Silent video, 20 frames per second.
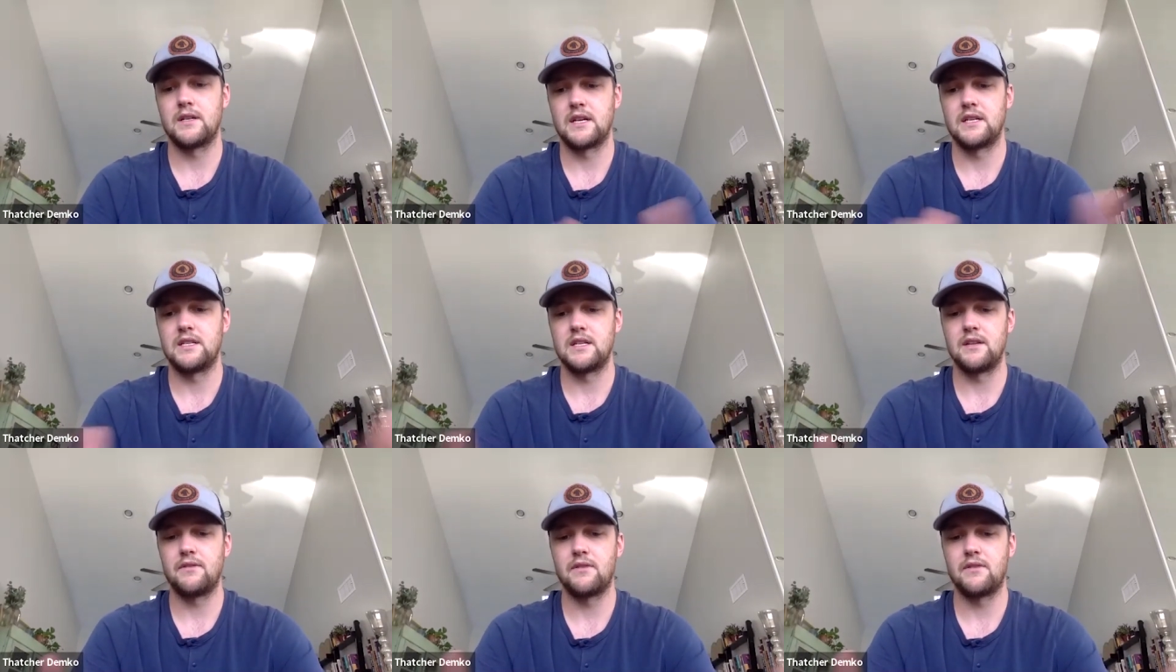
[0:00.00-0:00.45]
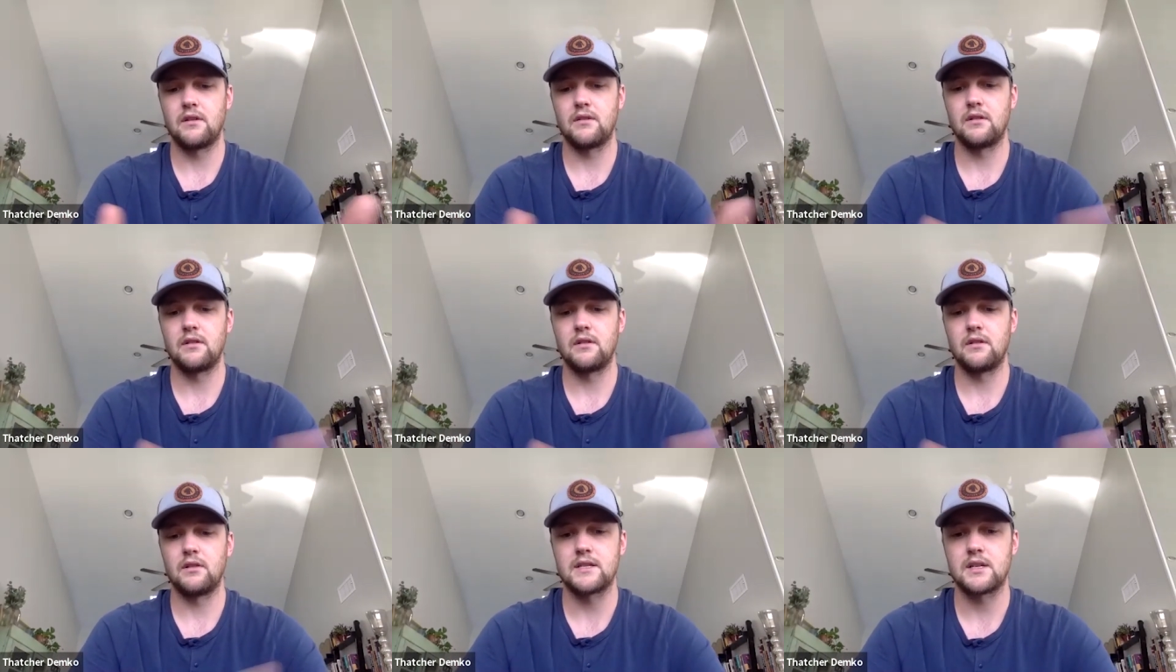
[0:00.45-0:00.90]
as I did
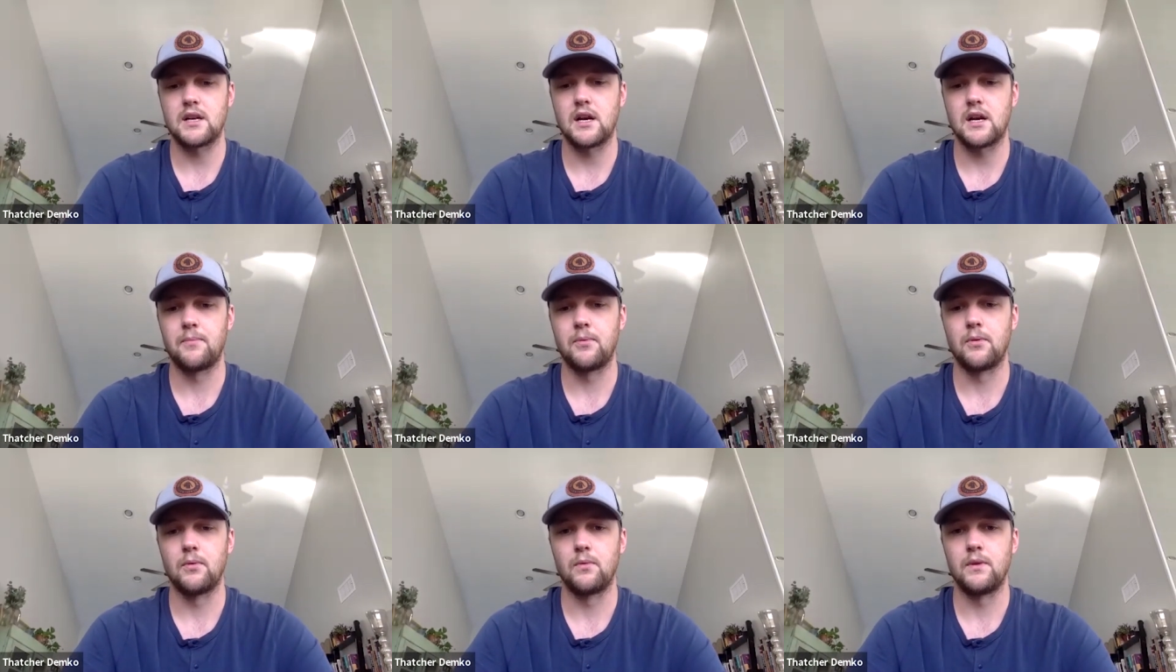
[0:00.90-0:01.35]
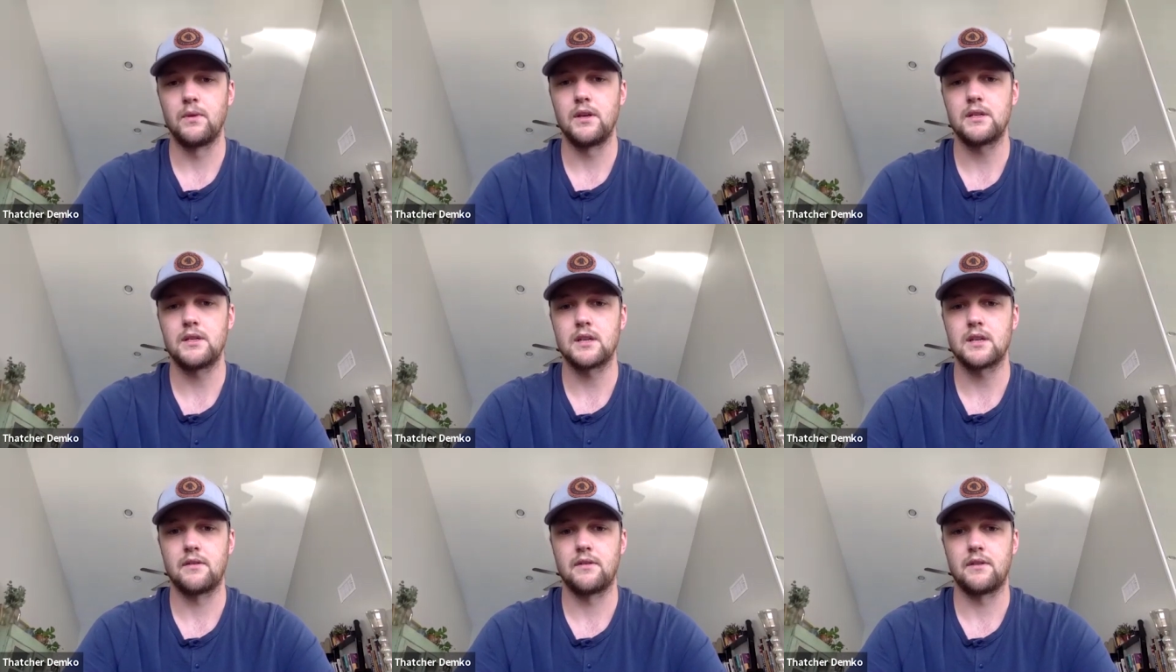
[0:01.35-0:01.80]
there the last couple
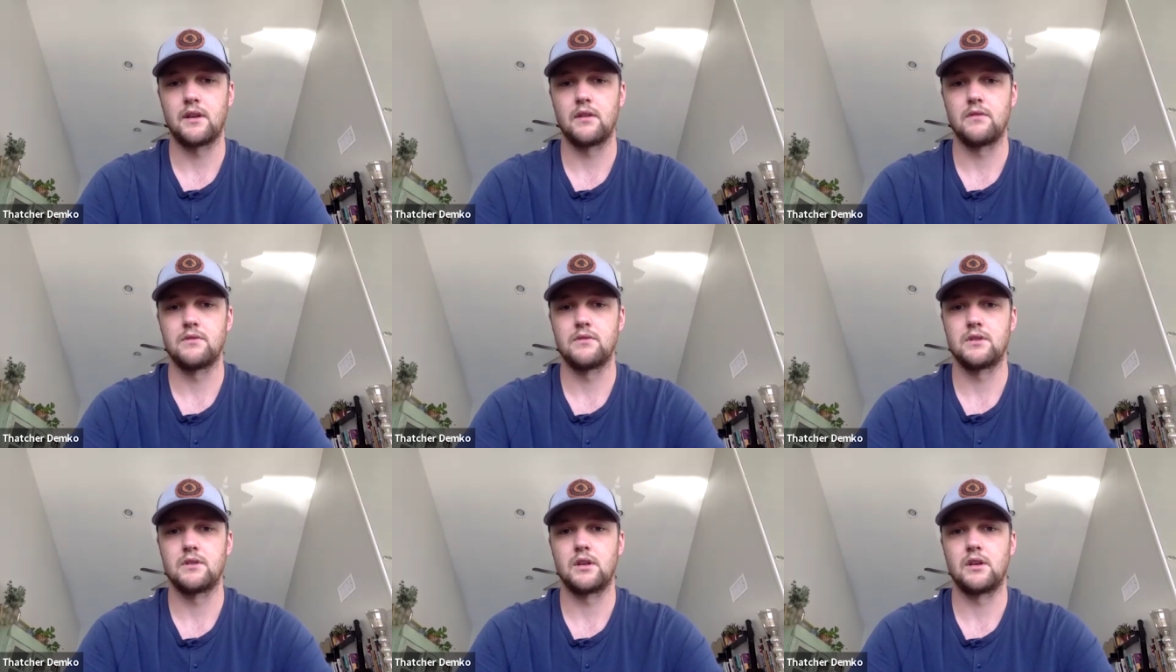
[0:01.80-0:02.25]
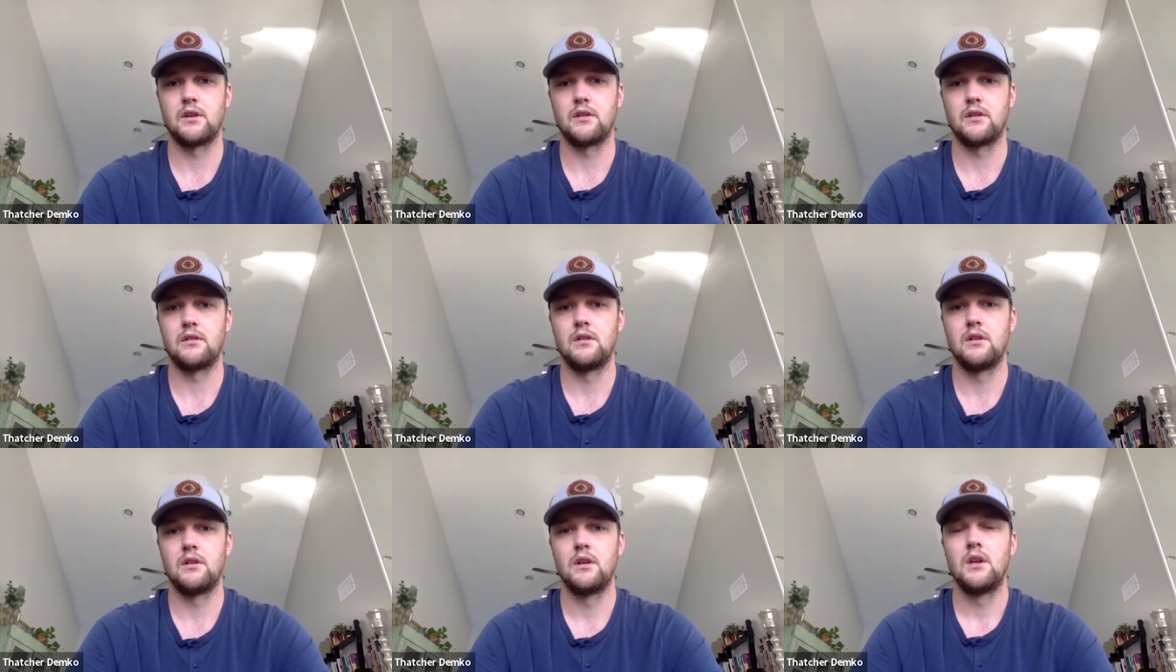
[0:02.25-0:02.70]
weeks, I think it was a
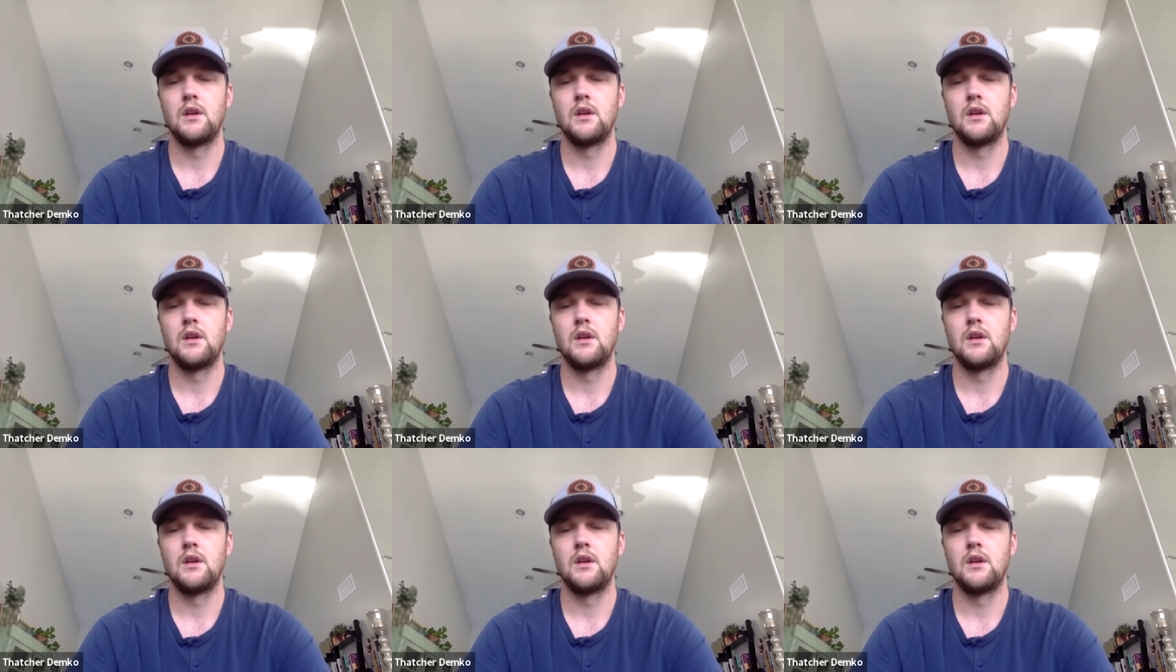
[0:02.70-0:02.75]
good,